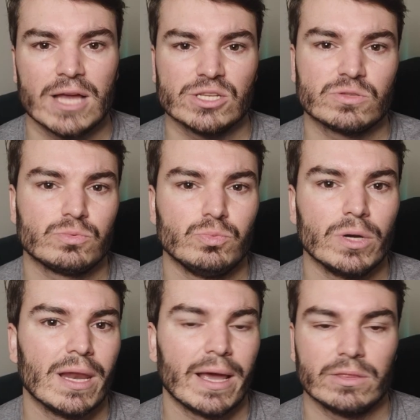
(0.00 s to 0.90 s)
I just
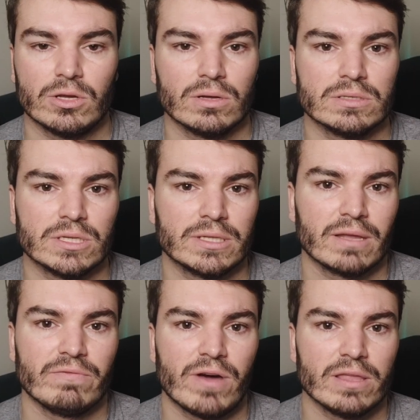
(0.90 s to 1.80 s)
really like the content I
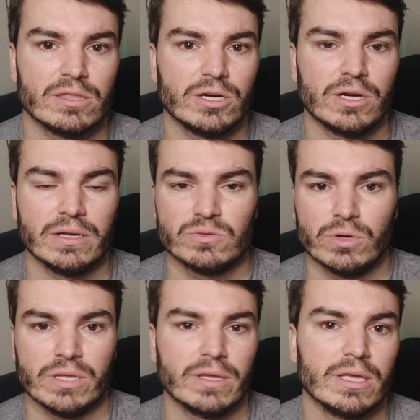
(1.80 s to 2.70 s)
can find there, and it's
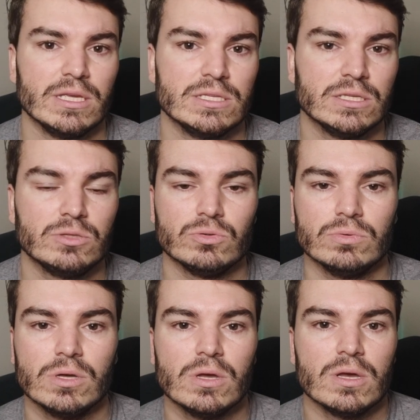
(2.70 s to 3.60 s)
really easy
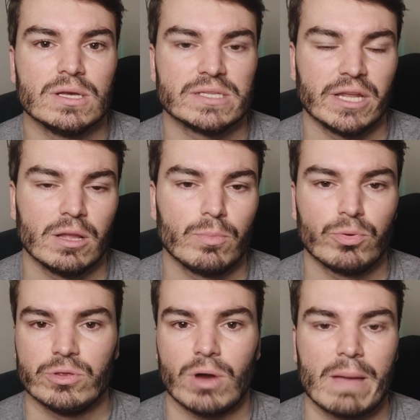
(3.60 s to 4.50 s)
to set it up
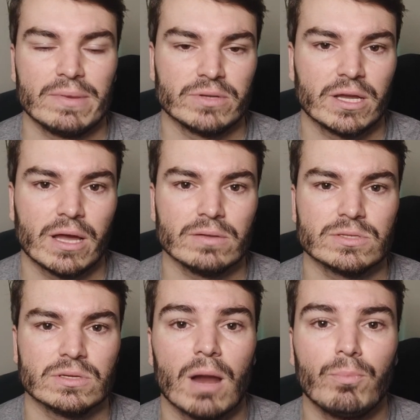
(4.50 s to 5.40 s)
with your Amazon
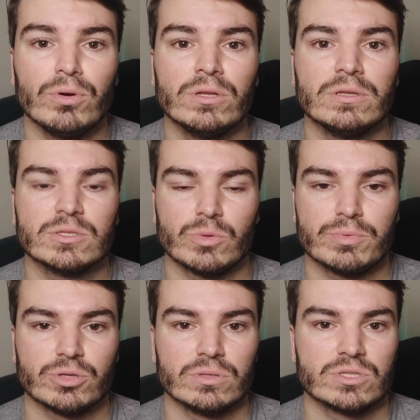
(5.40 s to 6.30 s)
account. I'll put in the
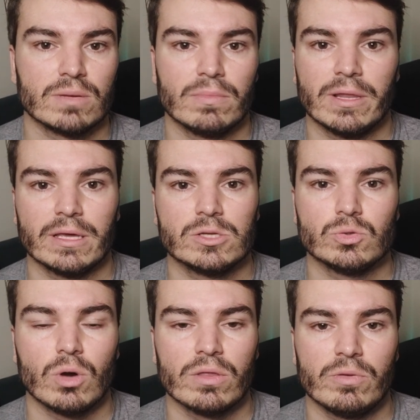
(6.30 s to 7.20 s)
description some link
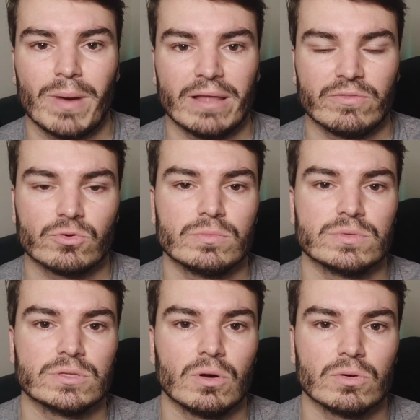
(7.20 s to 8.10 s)
to other
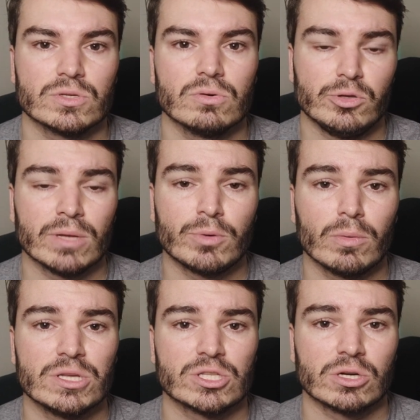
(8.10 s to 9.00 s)
platforms also. You can
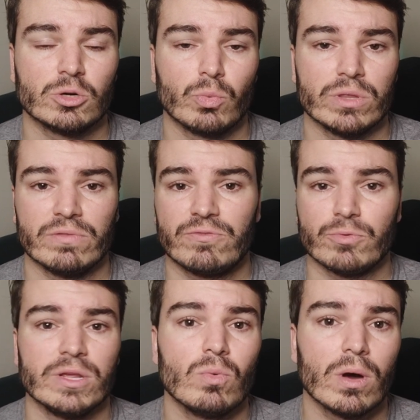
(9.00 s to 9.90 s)
probably start with a
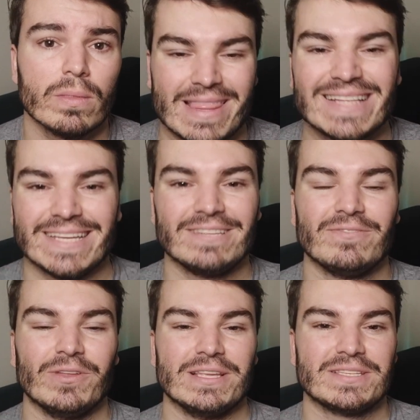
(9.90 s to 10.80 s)
free one. That's it
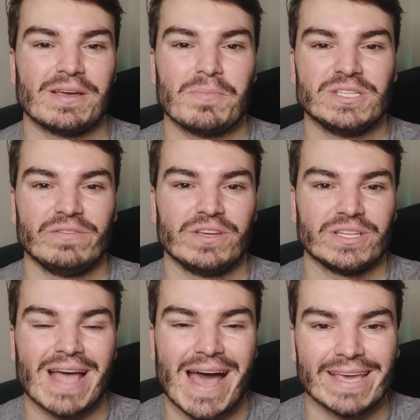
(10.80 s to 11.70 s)
for this
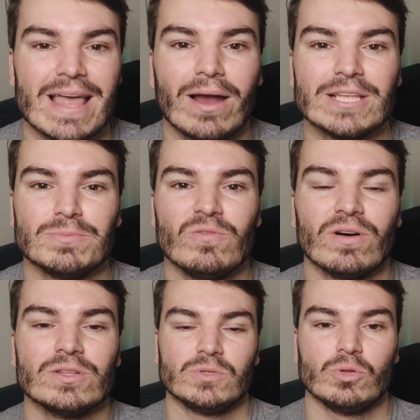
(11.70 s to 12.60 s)
motivation hack. Now let's move
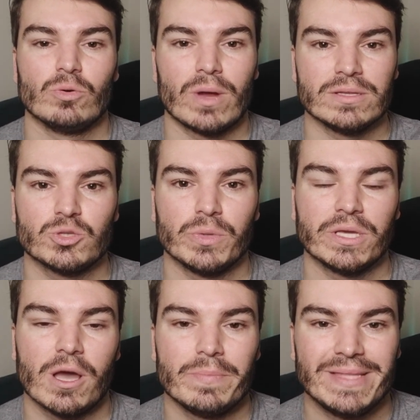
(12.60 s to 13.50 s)
on to the
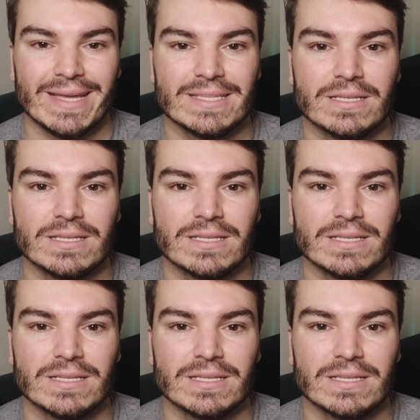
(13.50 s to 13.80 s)
RunStreak update.